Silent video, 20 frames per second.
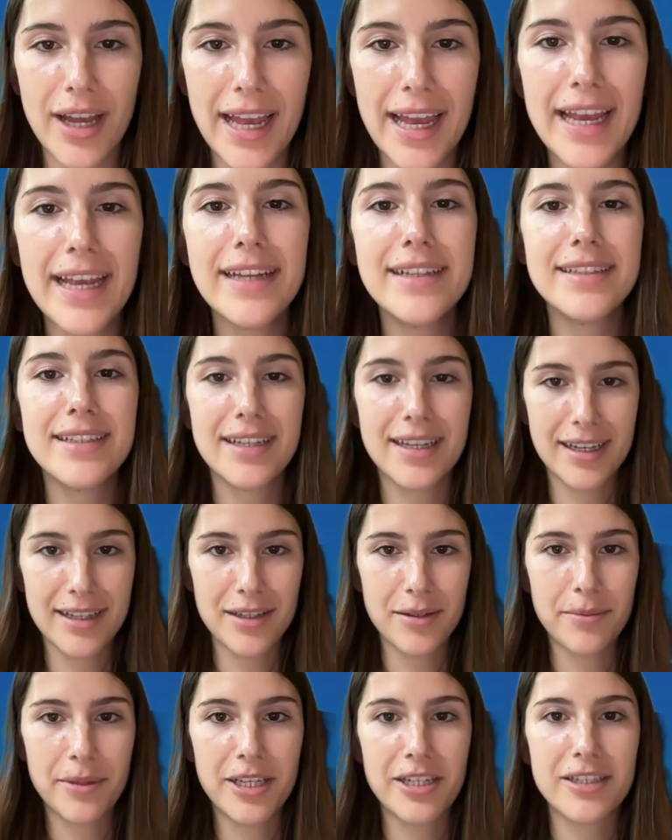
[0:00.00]
8
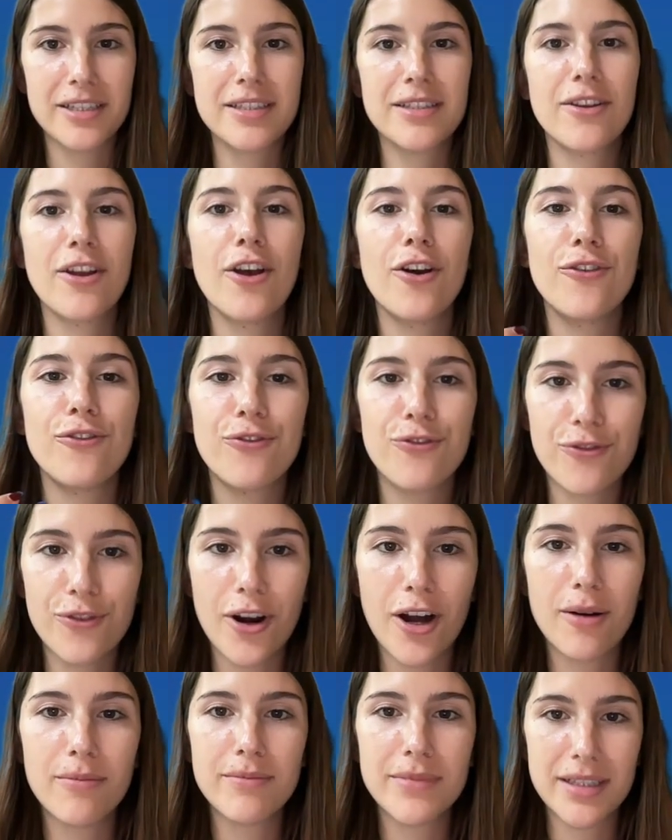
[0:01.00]
kilometers
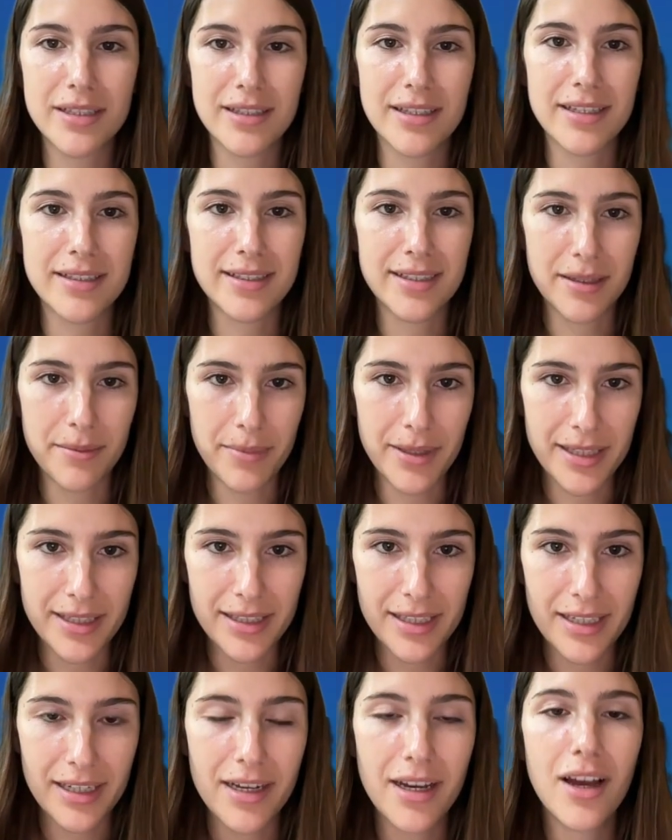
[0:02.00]
from the
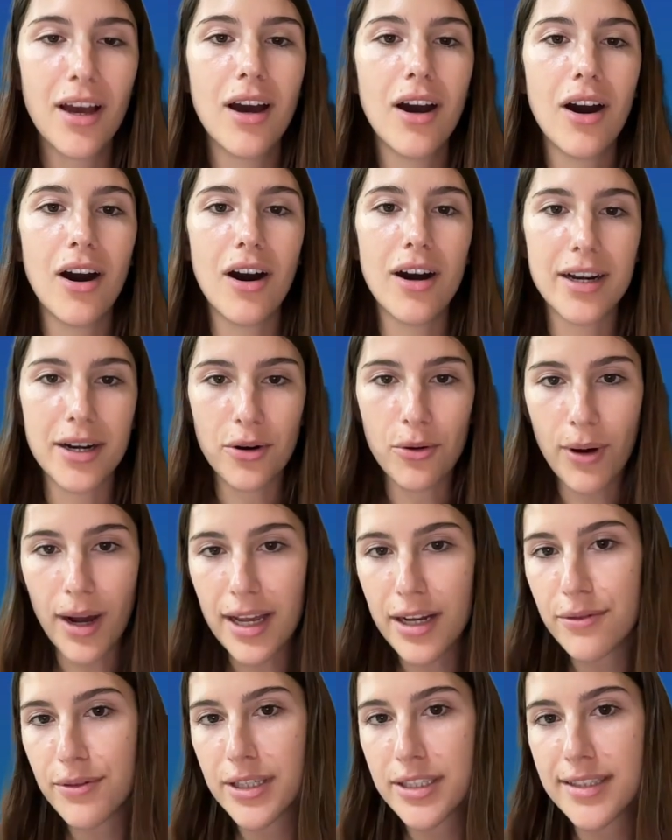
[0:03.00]
CBD. On a
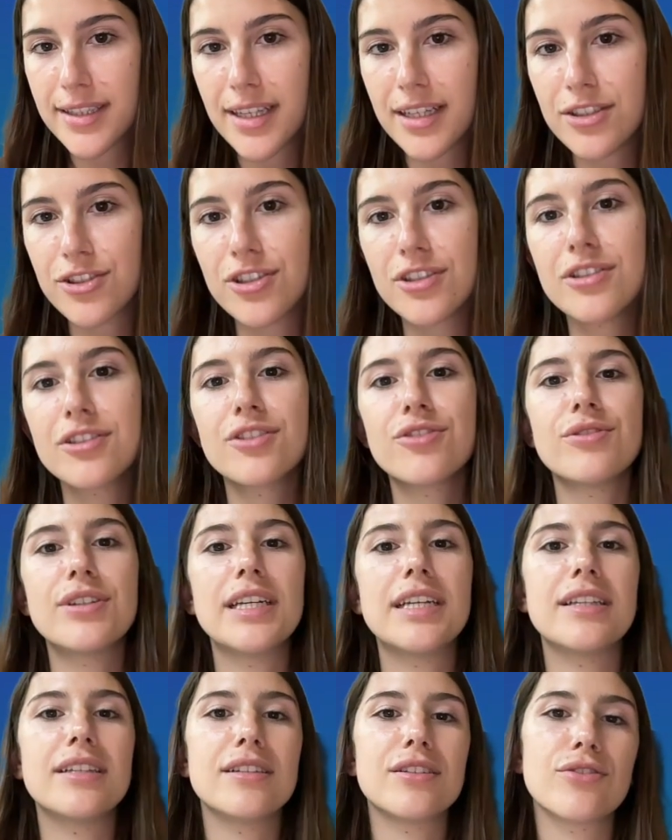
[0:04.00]
quiet residential
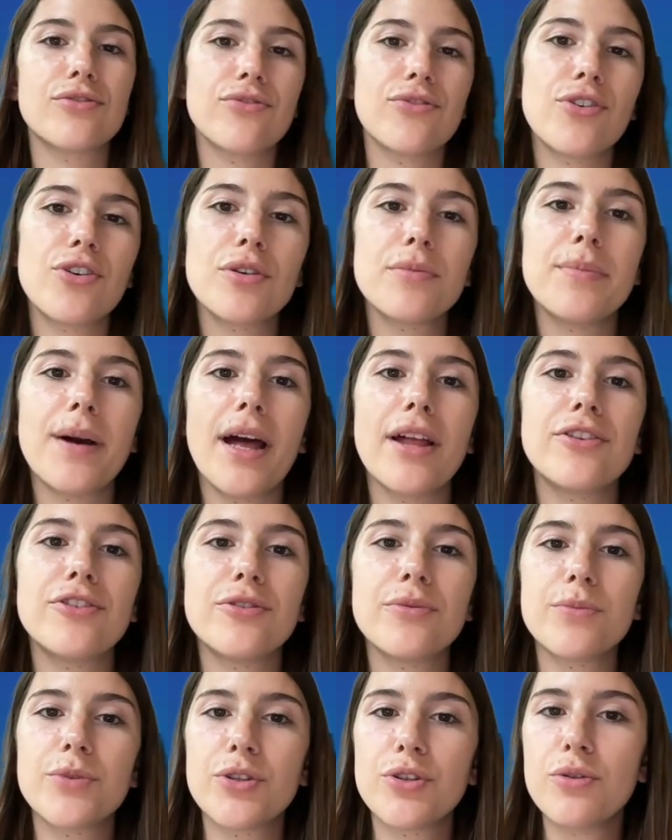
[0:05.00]
street, this
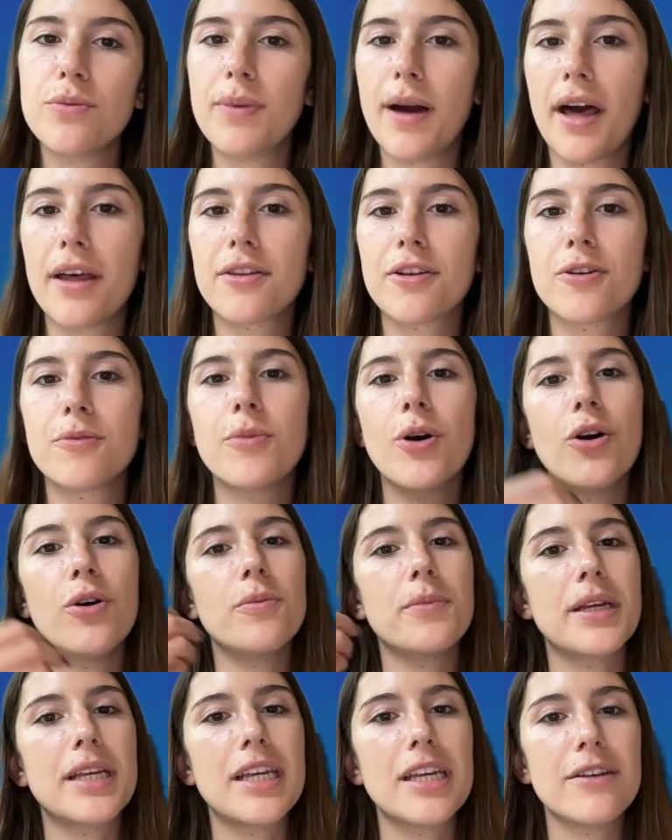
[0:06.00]
4-bedroom, 2-bathroom
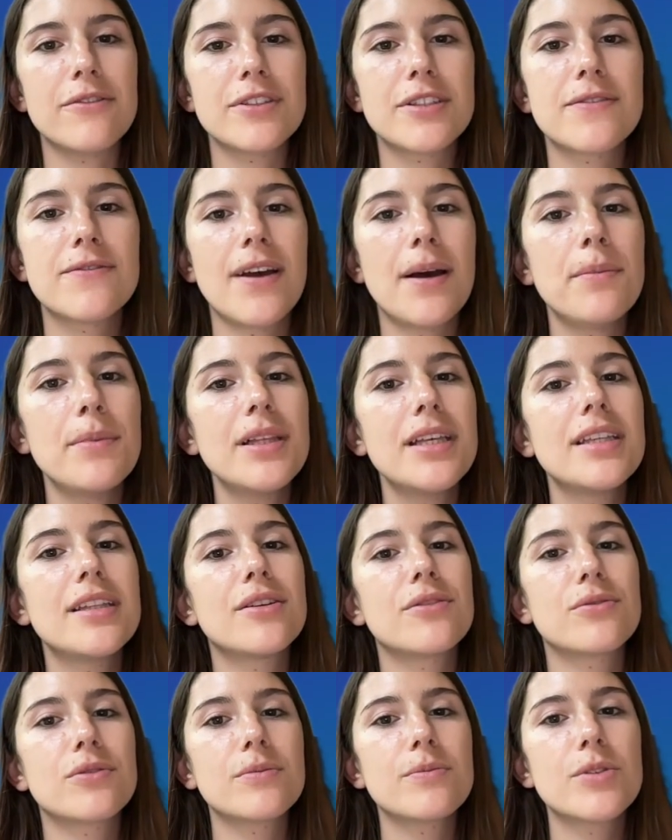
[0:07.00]
home gives family
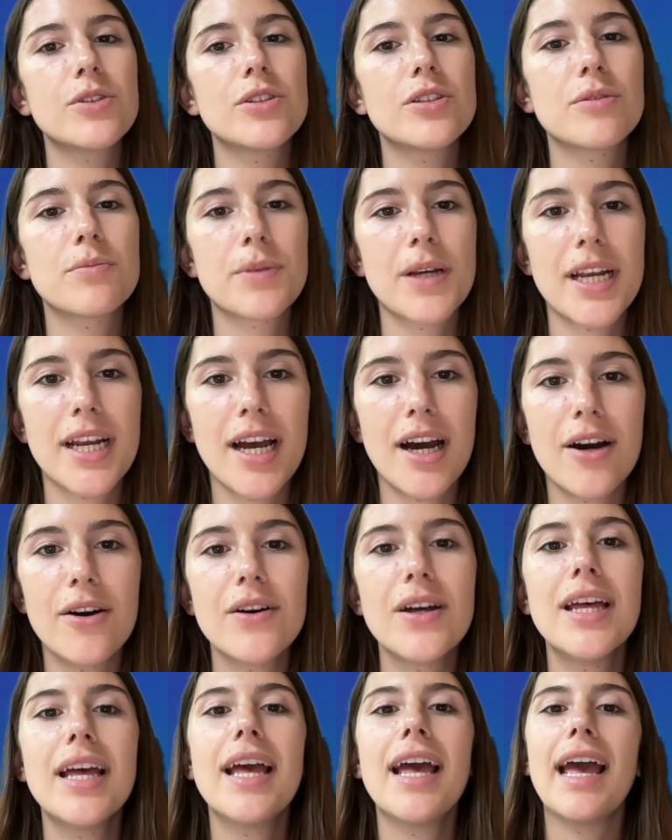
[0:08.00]
the room to spread
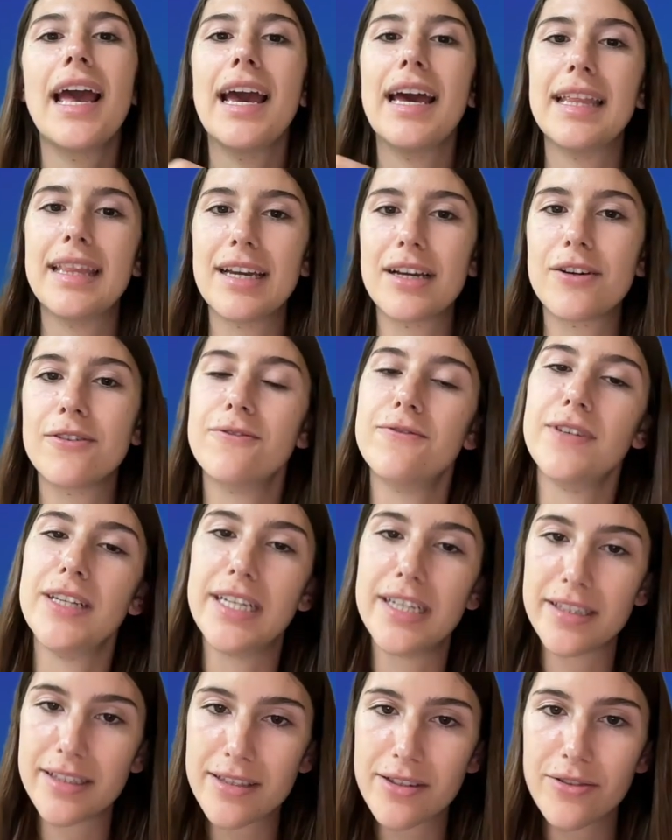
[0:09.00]
out and the
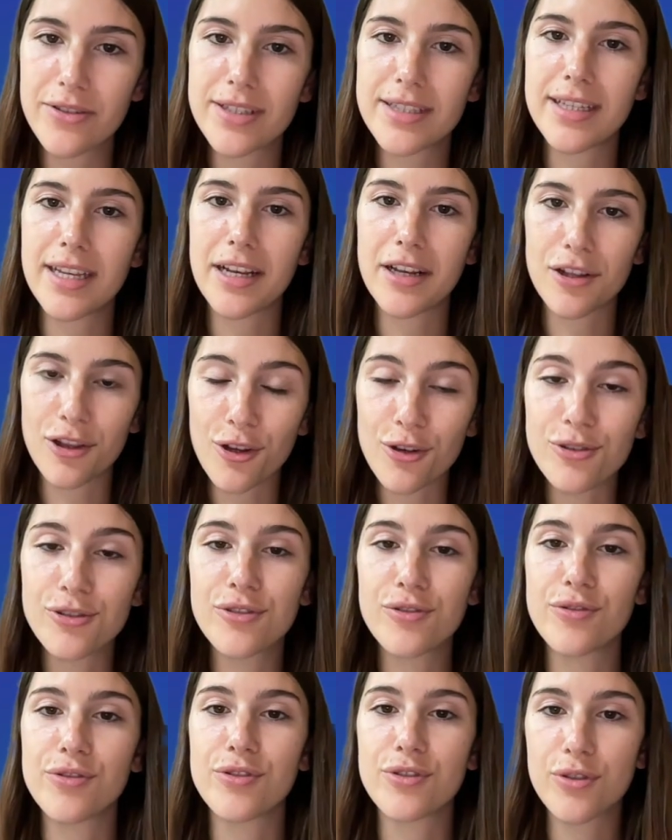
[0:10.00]
convenience to stay
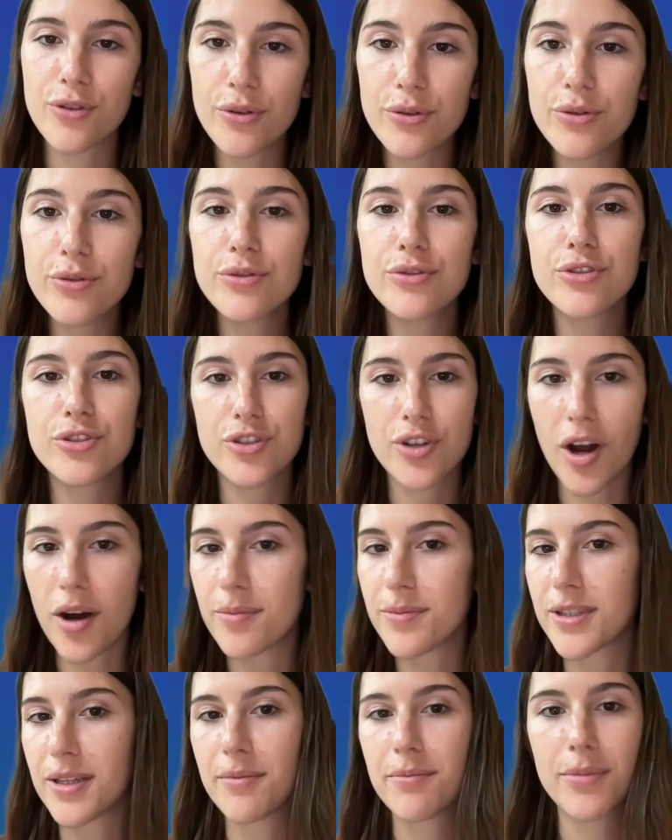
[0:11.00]
close to school,
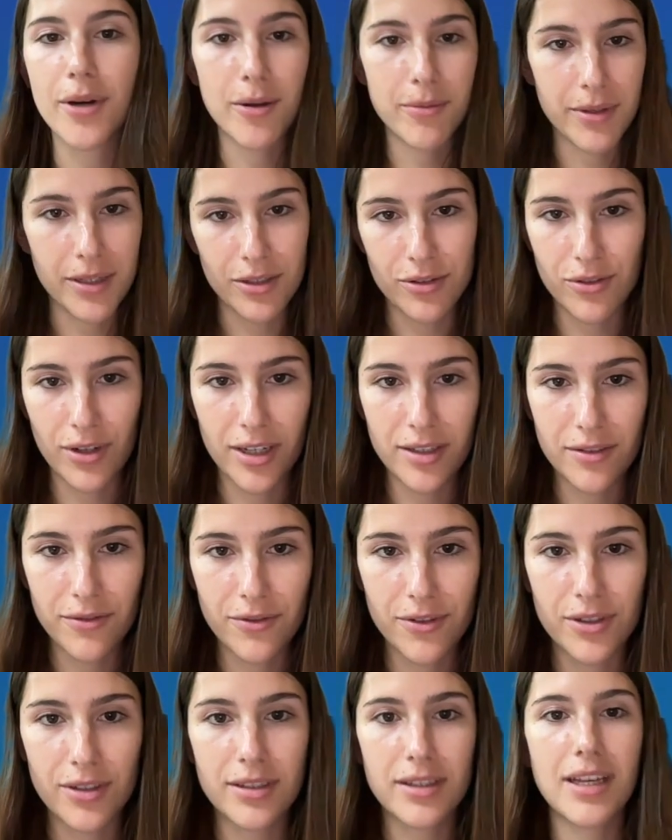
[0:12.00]
shops, and public
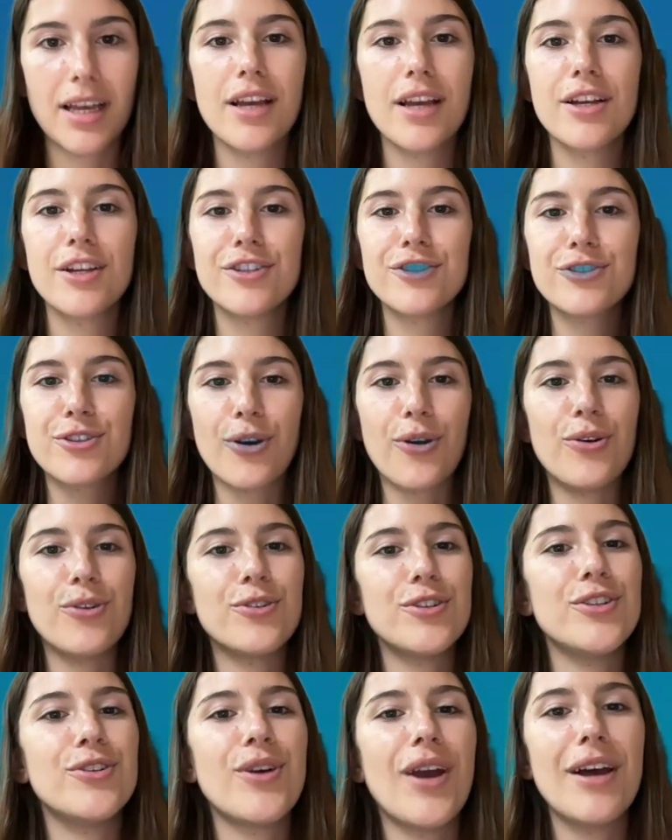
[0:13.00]
transport.
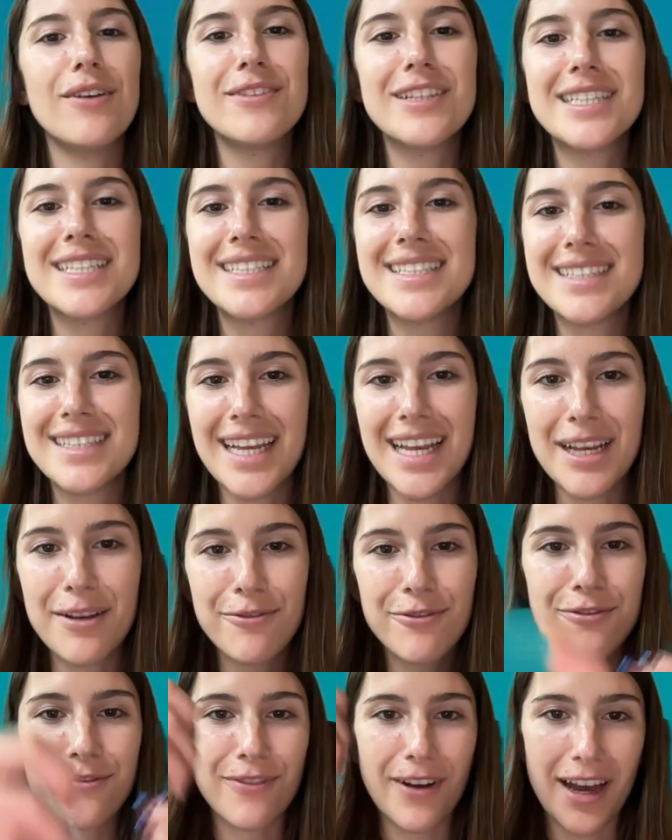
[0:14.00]
So you have the
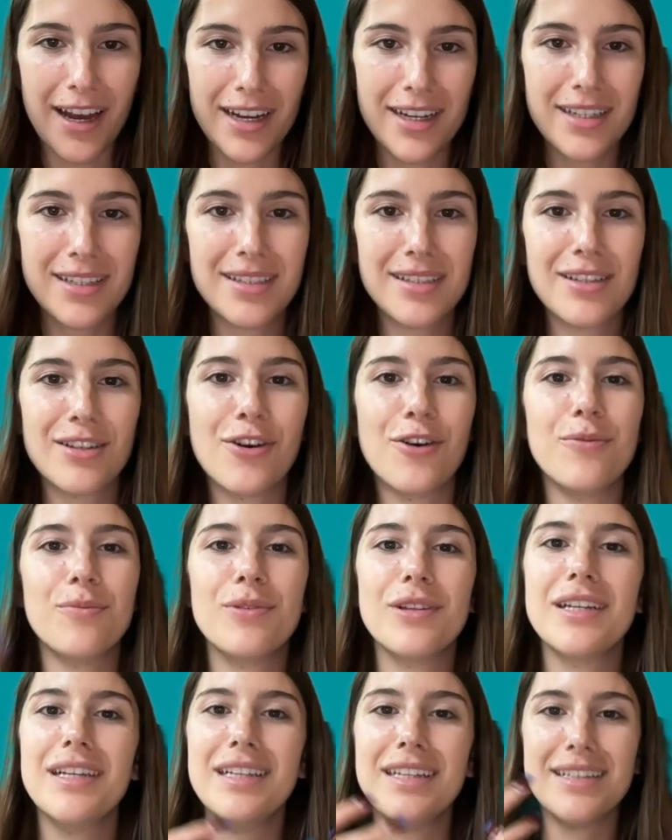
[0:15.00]
same facts,
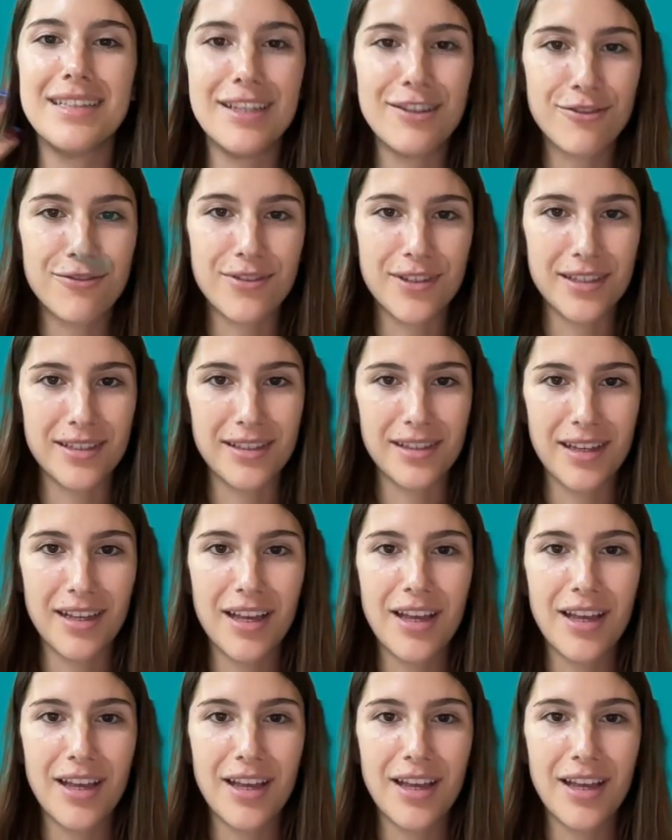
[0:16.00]
completely different.